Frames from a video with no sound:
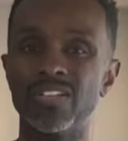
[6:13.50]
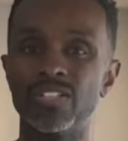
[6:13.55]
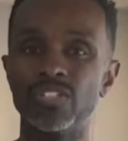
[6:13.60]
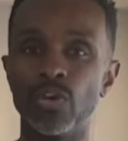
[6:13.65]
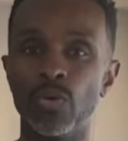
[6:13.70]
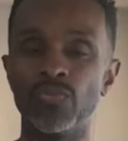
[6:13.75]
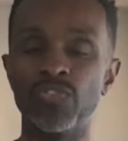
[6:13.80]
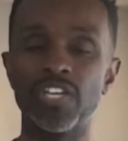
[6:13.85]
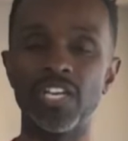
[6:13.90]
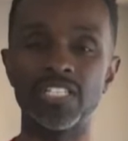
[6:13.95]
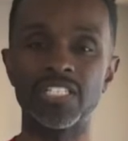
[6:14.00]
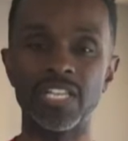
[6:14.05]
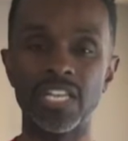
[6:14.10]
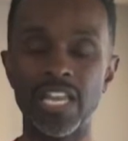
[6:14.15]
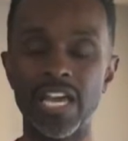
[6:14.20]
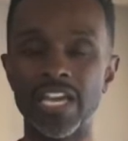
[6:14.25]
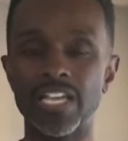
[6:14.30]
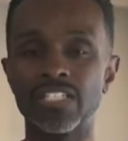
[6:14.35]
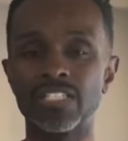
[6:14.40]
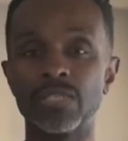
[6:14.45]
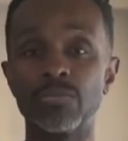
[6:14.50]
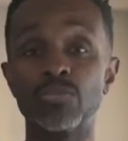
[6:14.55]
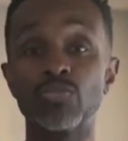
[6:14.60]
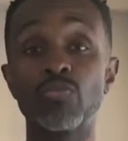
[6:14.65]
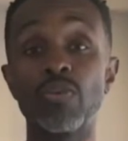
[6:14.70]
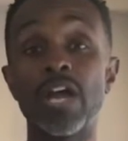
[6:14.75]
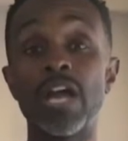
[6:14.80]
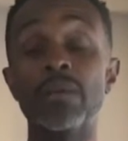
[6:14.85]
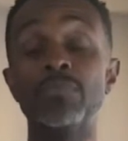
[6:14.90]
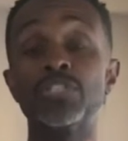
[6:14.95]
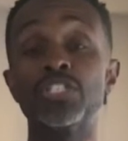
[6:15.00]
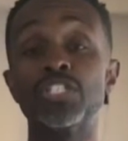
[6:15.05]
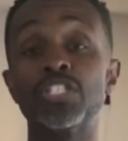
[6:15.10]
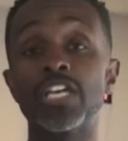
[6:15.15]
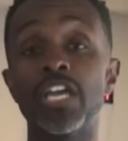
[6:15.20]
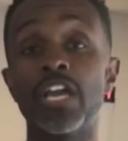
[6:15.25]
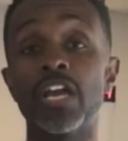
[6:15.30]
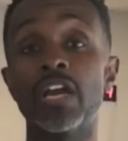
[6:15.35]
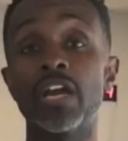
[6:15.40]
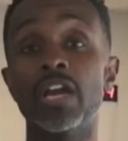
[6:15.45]
Don't forget to like, subscribe,
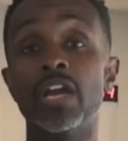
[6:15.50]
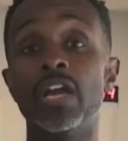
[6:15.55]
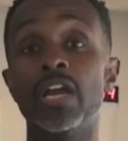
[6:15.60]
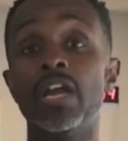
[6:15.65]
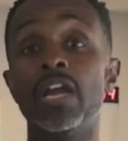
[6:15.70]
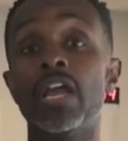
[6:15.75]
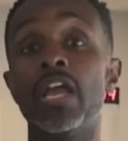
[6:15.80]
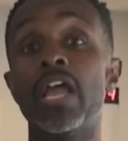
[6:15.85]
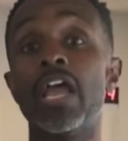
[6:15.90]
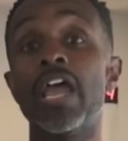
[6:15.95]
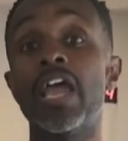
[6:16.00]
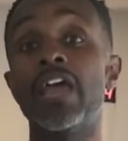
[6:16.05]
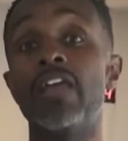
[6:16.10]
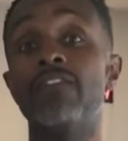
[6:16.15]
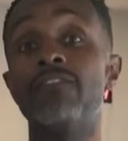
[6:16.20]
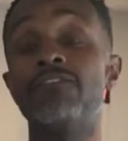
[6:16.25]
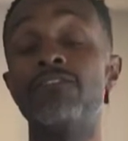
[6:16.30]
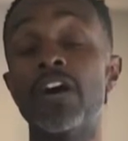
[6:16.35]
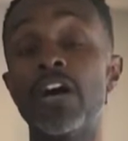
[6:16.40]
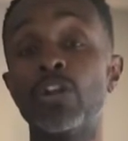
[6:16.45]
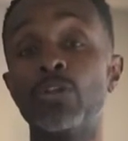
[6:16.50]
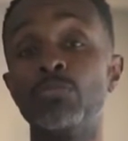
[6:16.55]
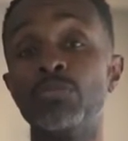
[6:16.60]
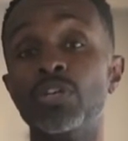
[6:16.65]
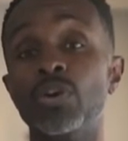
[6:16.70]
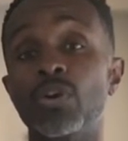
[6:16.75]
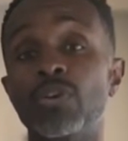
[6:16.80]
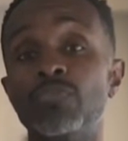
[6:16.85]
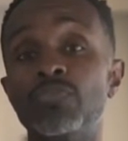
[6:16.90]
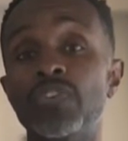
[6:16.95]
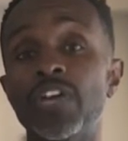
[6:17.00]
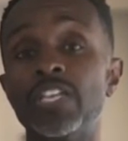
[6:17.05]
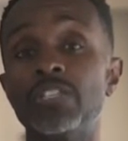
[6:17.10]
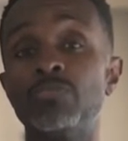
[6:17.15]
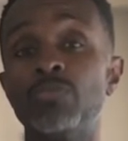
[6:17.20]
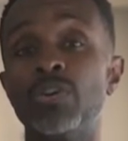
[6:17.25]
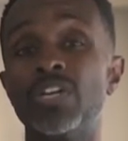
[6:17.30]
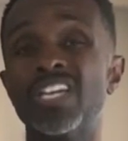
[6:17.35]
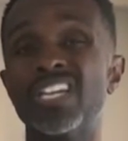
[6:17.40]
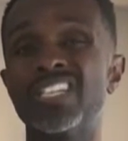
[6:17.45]
share, and follow me on
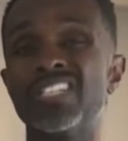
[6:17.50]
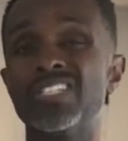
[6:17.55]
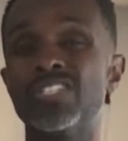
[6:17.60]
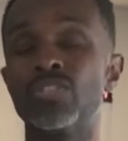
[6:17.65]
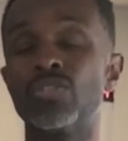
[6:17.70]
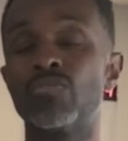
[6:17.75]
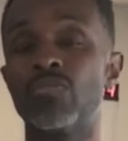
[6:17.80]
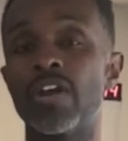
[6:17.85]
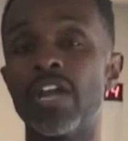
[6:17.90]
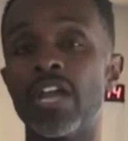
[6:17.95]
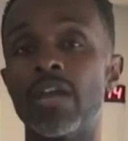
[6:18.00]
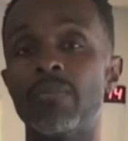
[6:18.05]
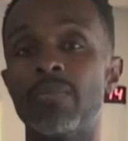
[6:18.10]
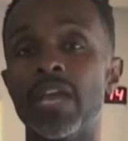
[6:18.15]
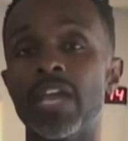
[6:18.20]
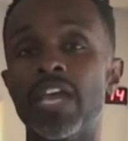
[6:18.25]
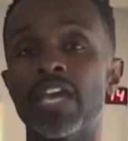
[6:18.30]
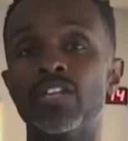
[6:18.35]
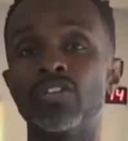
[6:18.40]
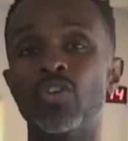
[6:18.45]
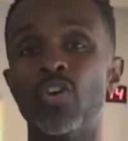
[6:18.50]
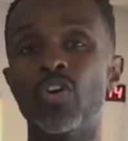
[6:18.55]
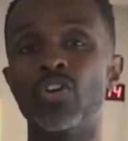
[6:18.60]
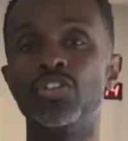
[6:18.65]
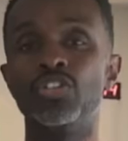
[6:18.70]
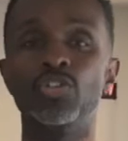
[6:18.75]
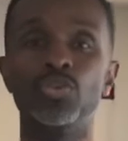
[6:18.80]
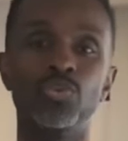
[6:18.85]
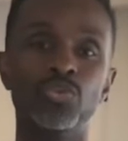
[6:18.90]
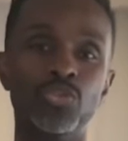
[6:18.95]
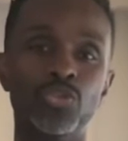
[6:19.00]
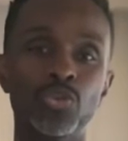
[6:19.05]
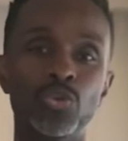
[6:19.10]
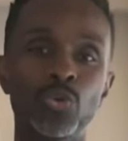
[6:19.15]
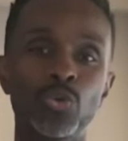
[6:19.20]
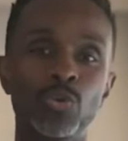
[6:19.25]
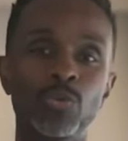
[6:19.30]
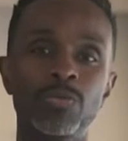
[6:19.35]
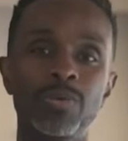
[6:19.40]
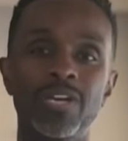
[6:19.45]
Facebook, Instagram, and on
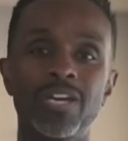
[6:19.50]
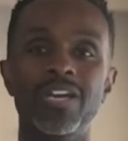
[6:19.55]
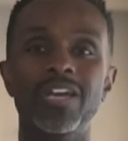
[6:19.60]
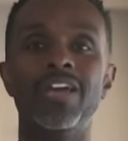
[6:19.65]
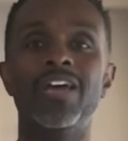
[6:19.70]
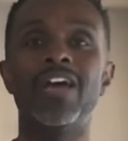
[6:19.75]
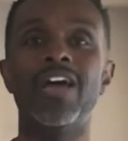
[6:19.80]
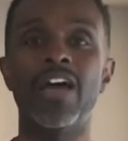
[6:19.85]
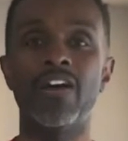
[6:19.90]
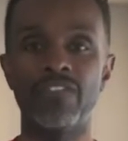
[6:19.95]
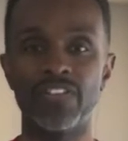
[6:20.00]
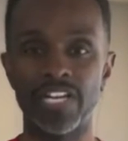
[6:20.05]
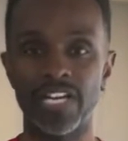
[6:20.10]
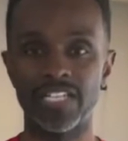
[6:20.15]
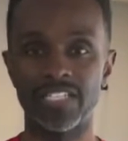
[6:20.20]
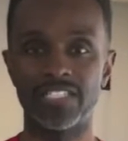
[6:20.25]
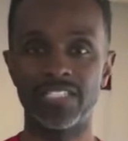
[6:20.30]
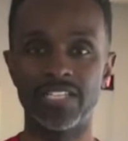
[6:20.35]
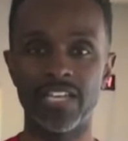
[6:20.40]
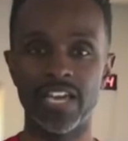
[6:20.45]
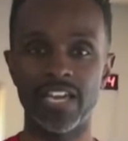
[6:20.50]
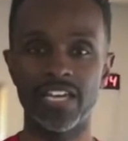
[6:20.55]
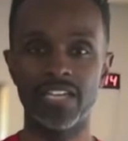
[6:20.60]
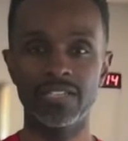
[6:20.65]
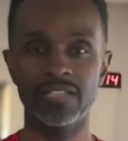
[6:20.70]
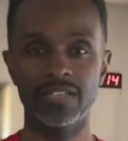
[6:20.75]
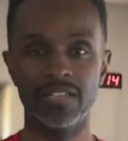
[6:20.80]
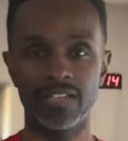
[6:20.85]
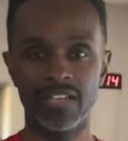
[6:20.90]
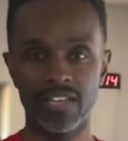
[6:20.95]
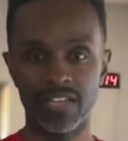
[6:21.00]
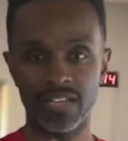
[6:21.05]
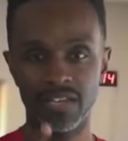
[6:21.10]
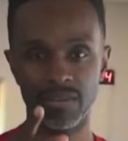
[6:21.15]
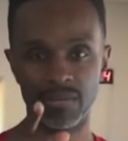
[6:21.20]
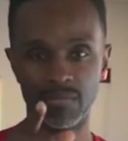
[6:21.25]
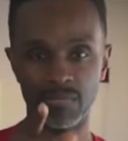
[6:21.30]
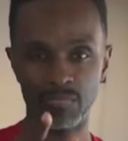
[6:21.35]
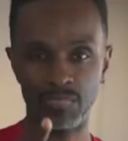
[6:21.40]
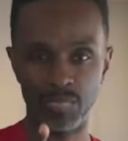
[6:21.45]
YouTube. Have a nice day.
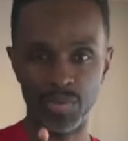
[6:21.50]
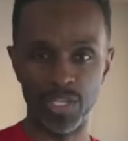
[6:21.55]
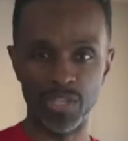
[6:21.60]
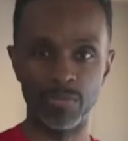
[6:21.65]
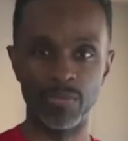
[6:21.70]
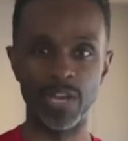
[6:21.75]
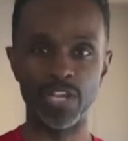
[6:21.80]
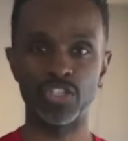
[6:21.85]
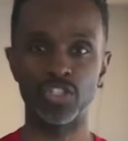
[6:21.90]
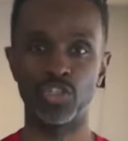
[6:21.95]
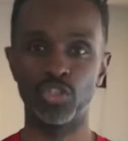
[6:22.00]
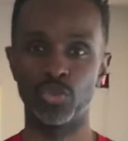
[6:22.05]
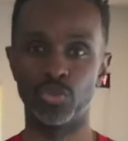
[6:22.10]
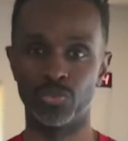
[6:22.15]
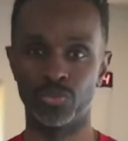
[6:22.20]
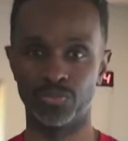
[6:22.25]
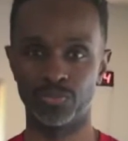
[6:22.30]
Be the best you.